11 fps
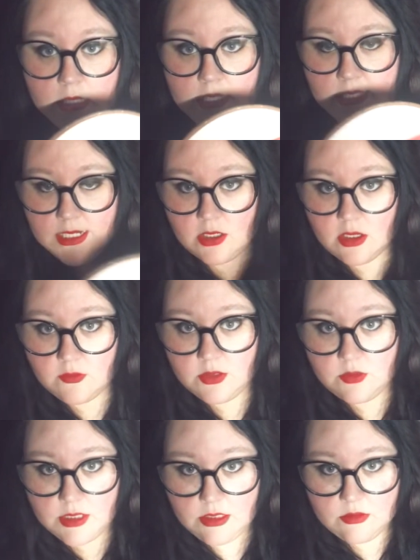tear off and
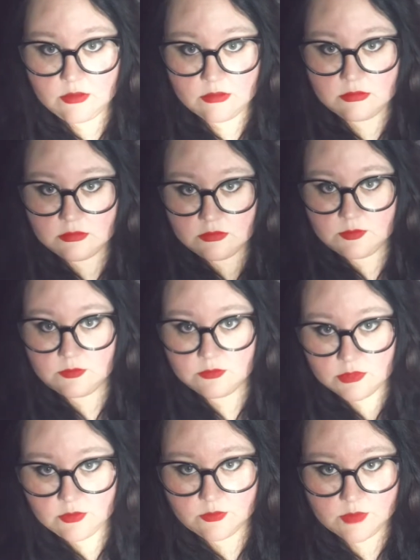redo
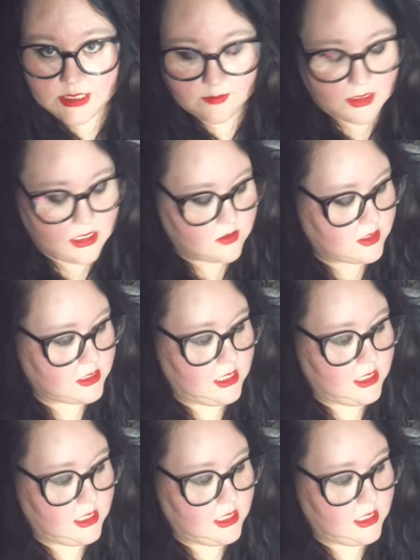with something else.